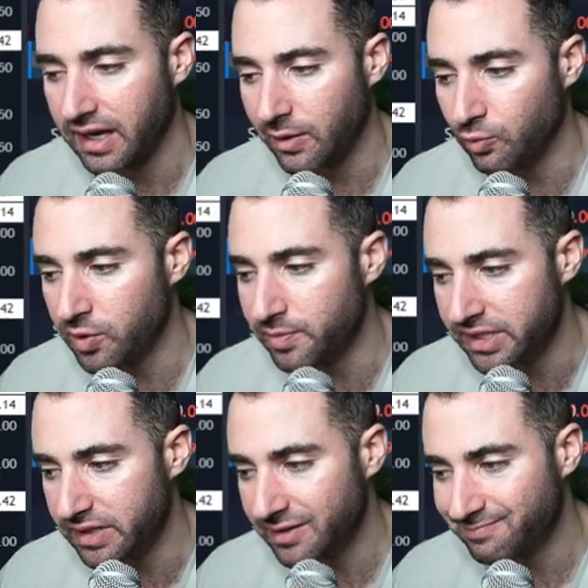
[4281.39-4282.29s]
I would
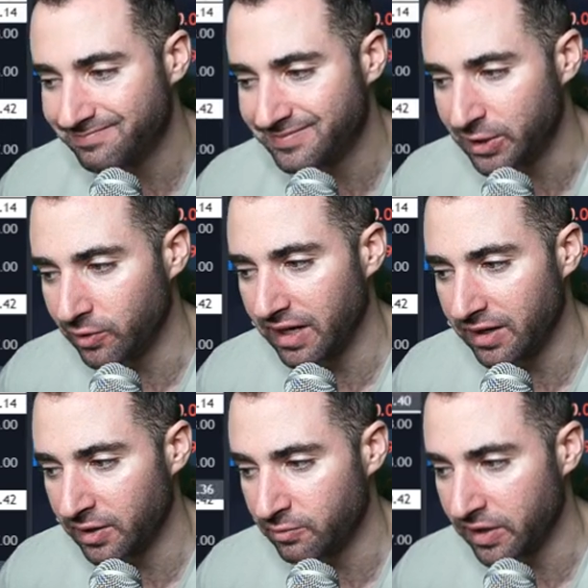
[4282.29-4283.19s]
be, you know,
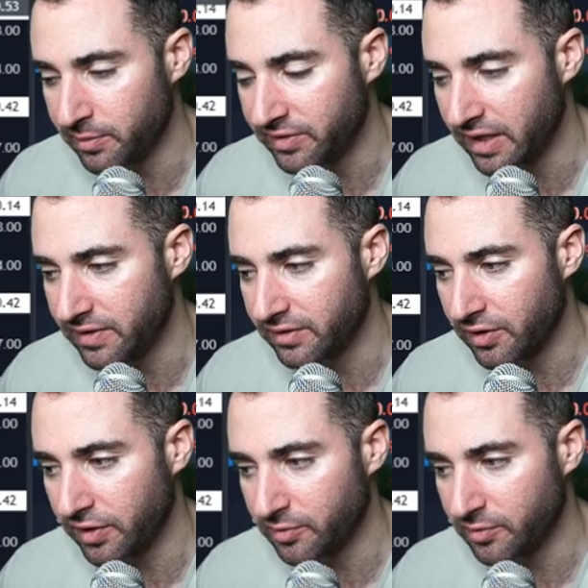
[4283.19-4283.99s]
I'd rather be safe than sorry,